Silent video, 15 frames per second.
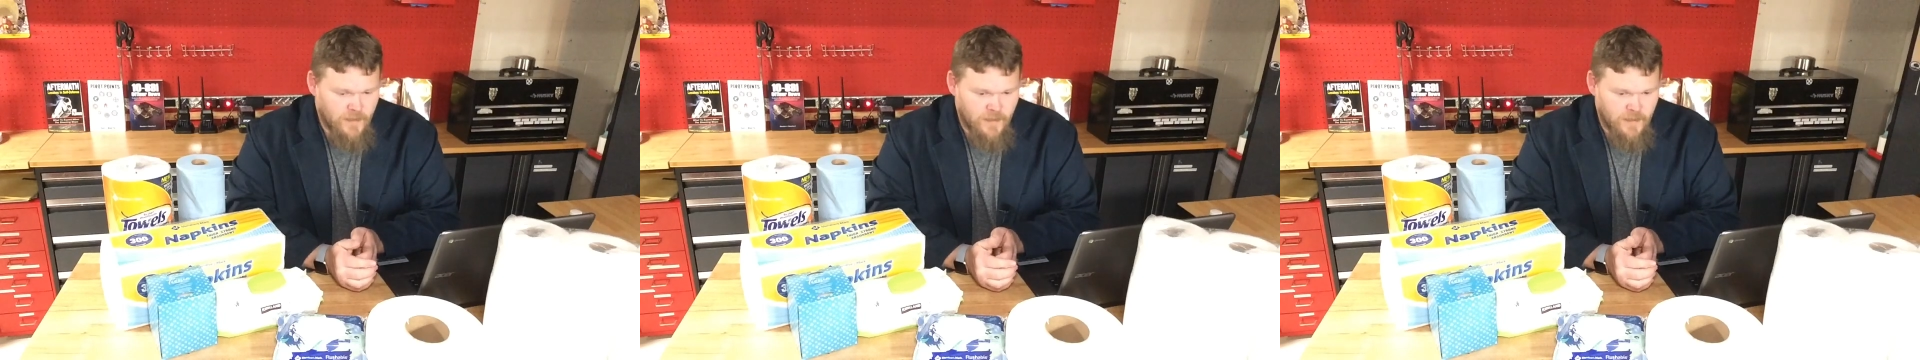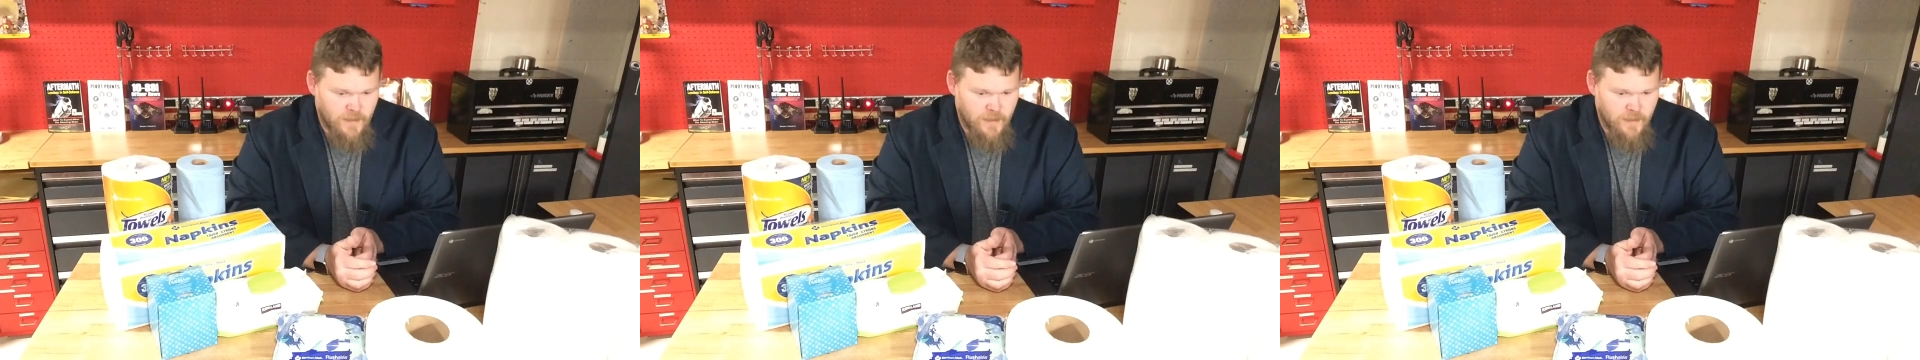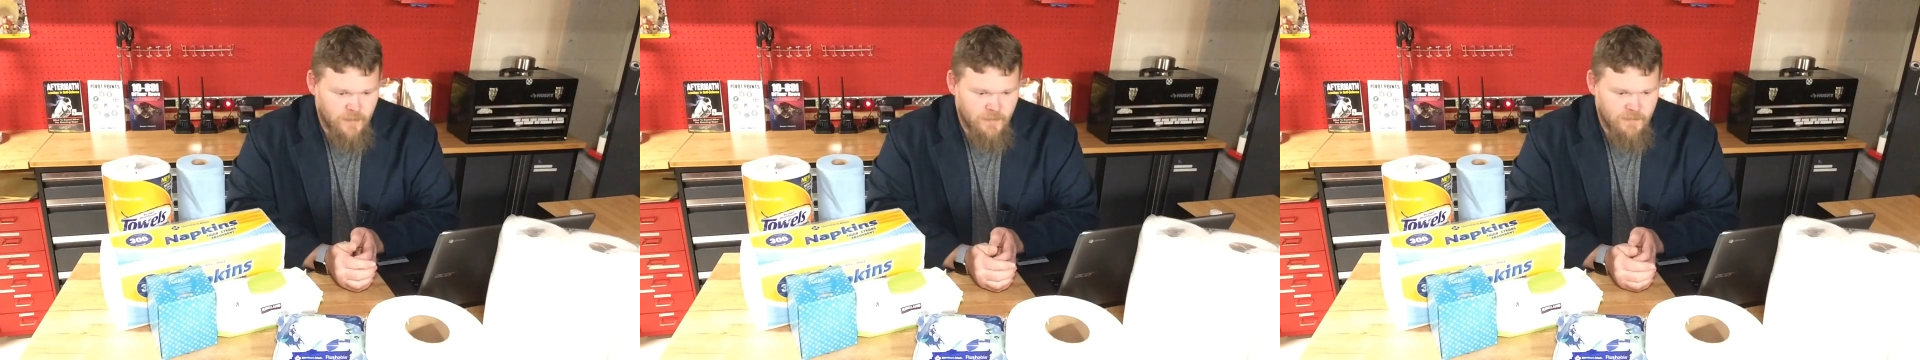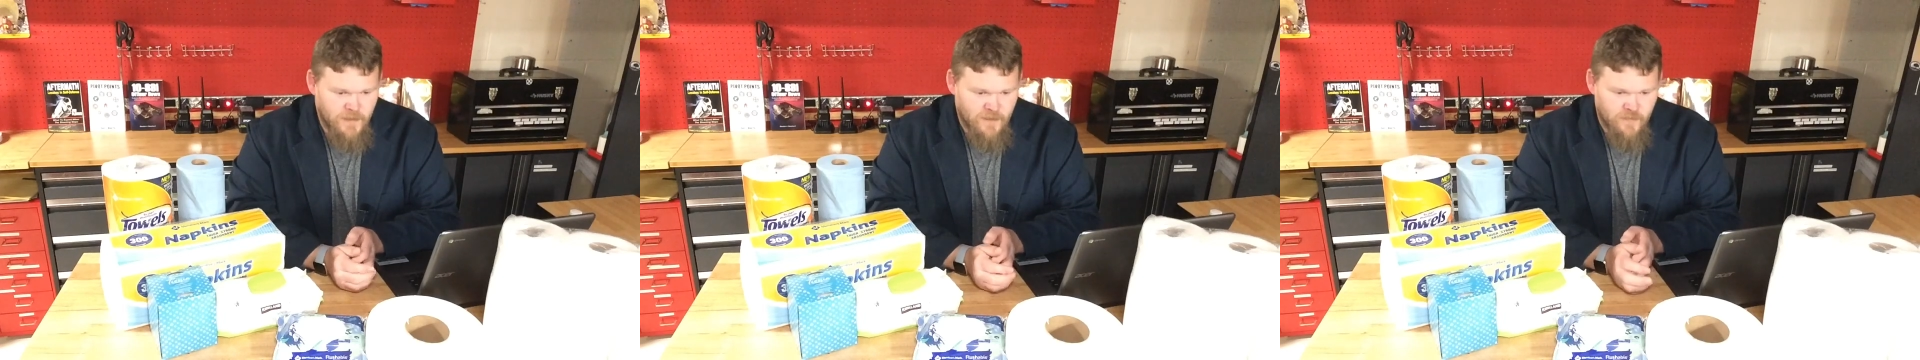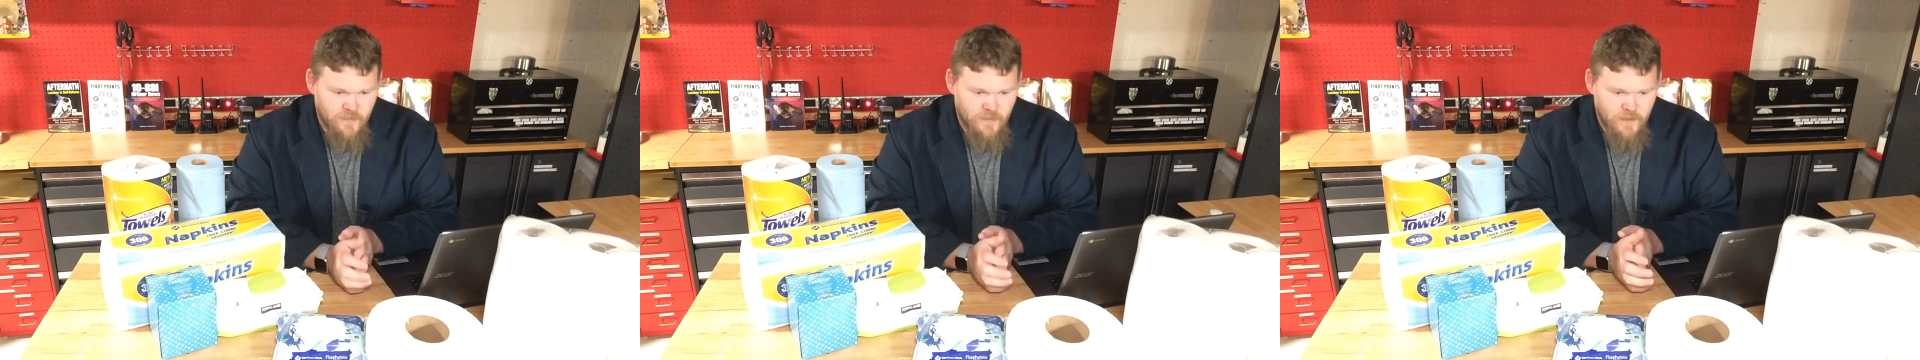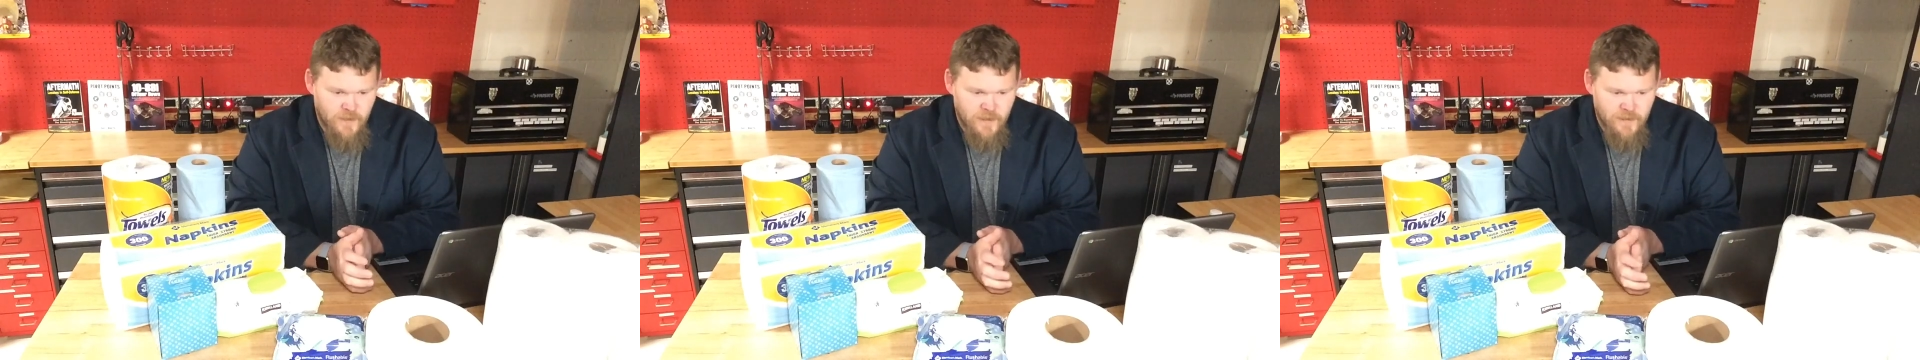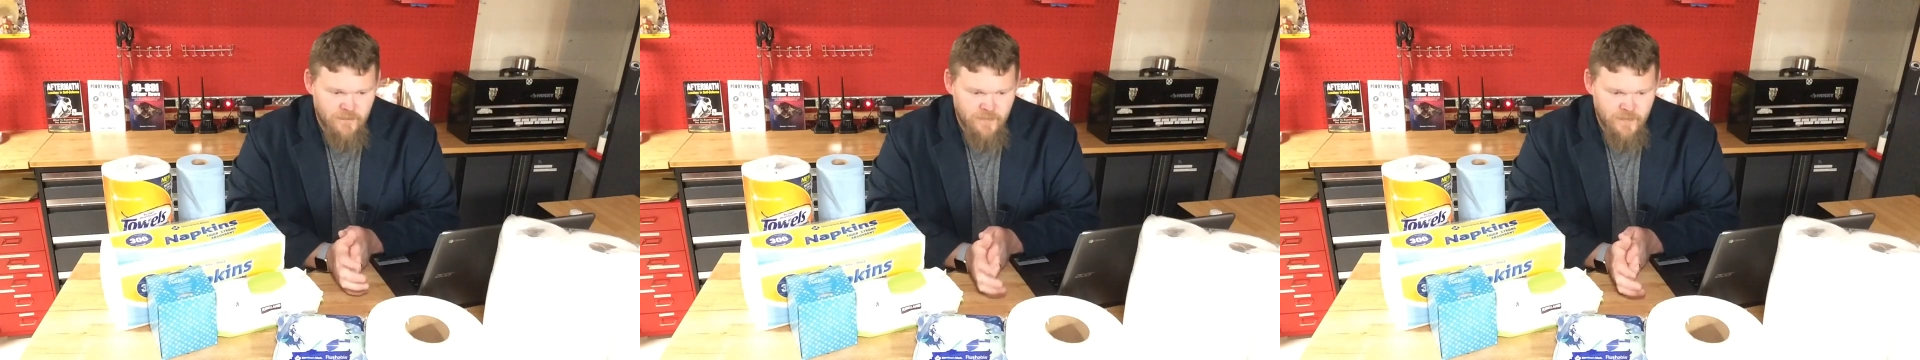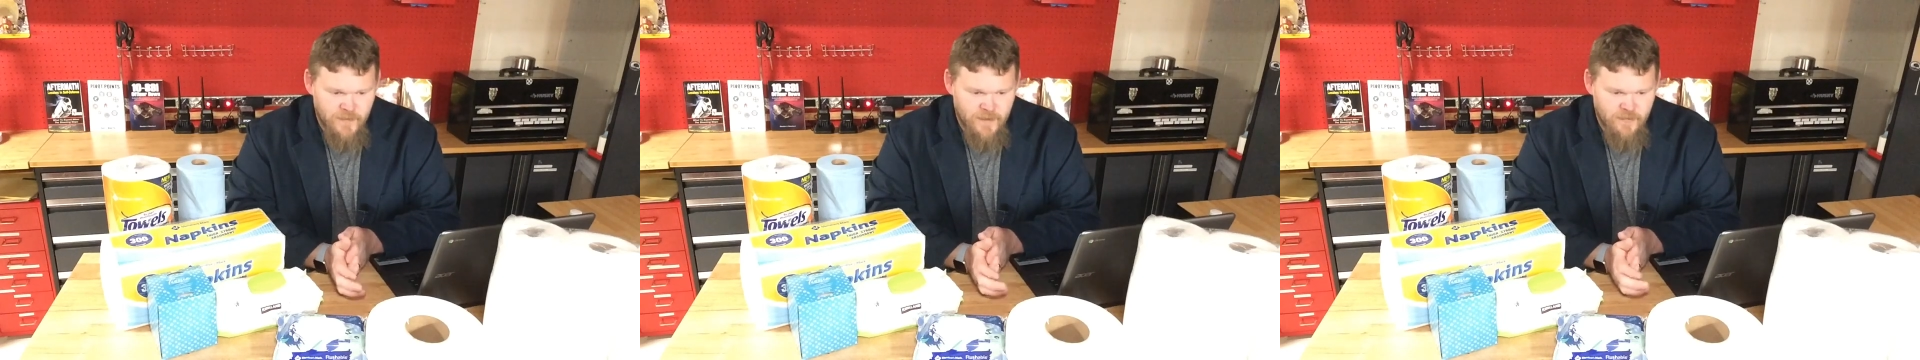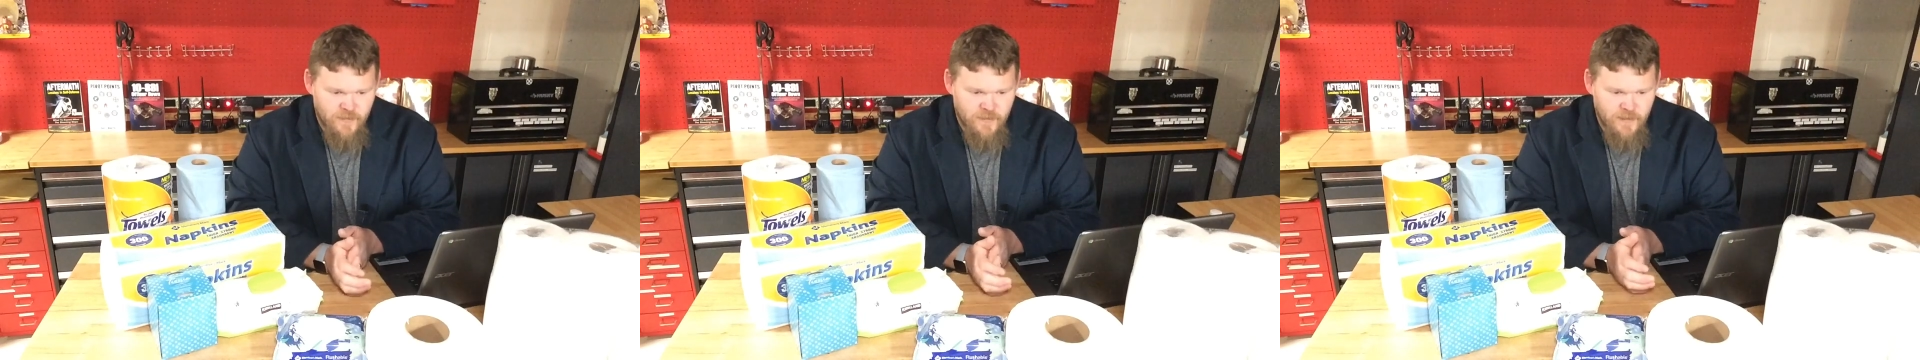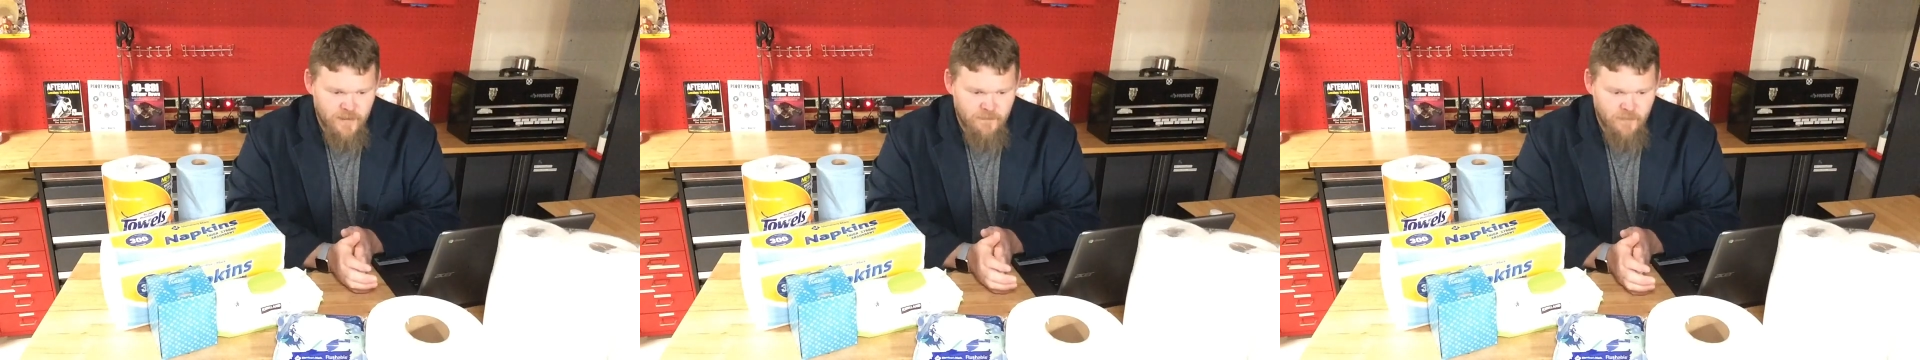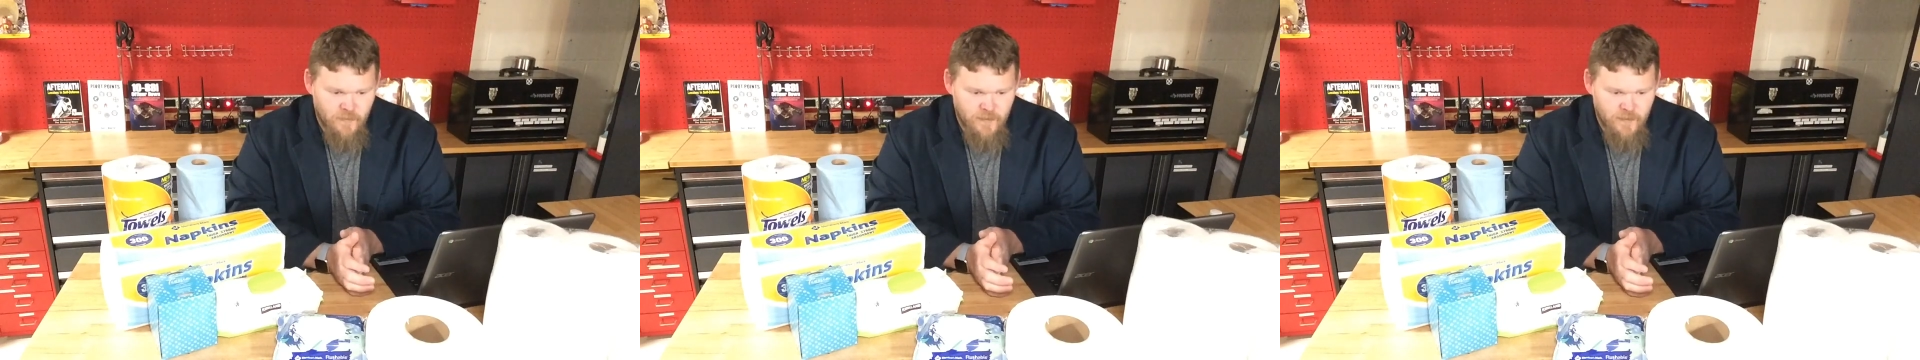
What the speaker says: Here in Minnesota, our governor actually had